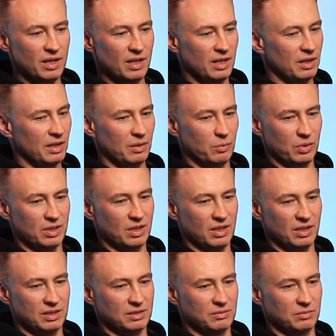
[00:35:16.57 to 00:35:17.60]

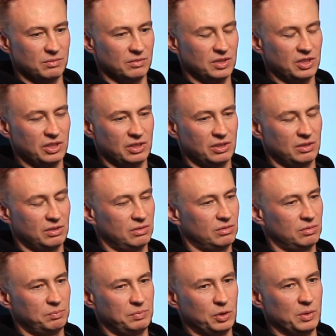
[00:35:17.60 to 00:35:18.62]

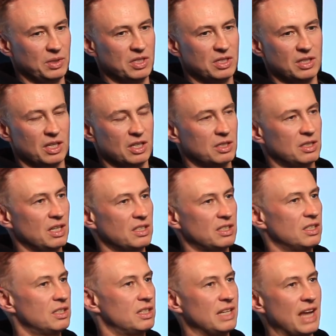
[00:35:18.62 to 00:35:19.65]
between
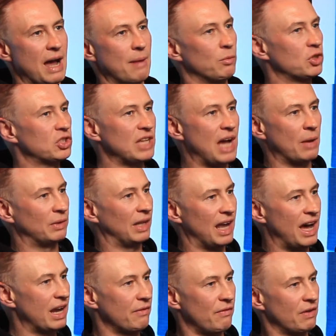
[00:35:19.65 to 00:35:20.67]
six to 9 months down the
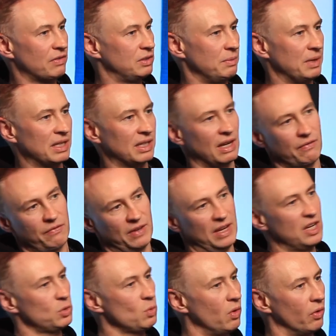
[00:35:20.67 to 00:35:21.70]
line of after making that
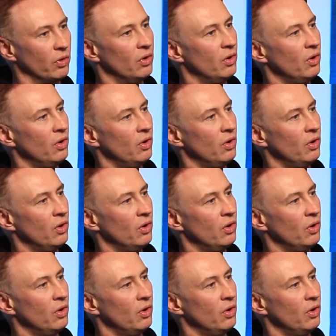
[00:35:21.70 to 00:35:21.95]
first one,